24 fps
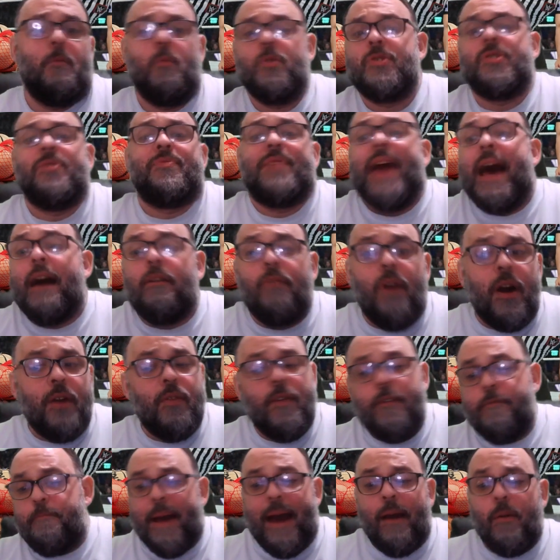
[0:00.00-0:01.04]
wasn't that long.
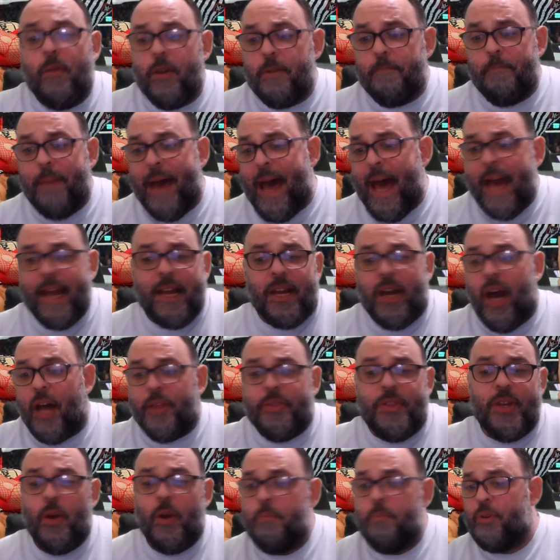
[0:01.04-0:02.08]
Liv powered back,
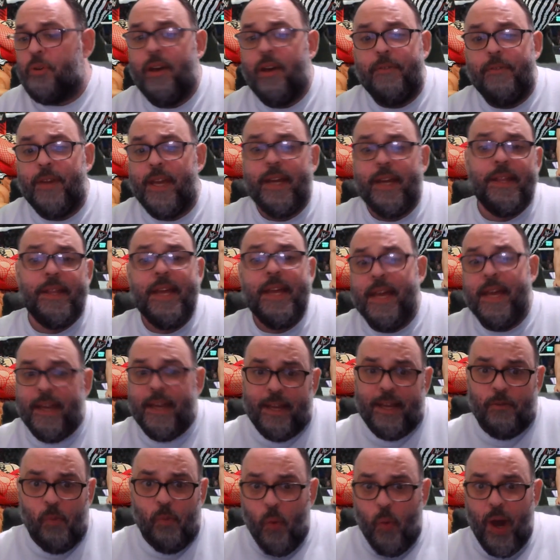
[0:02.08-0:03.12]
got the Oblivion,
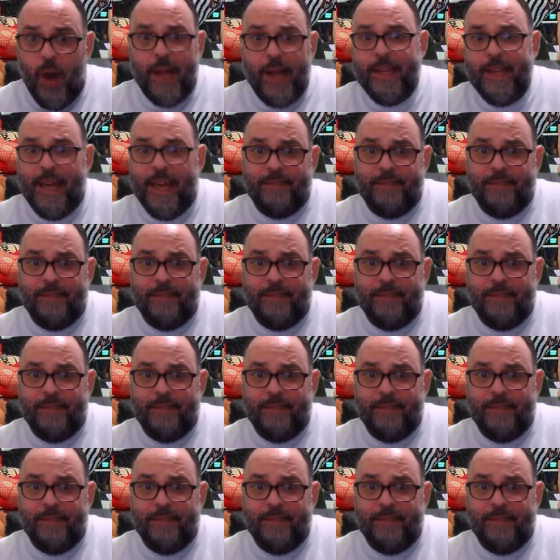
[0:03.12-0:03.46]
and won.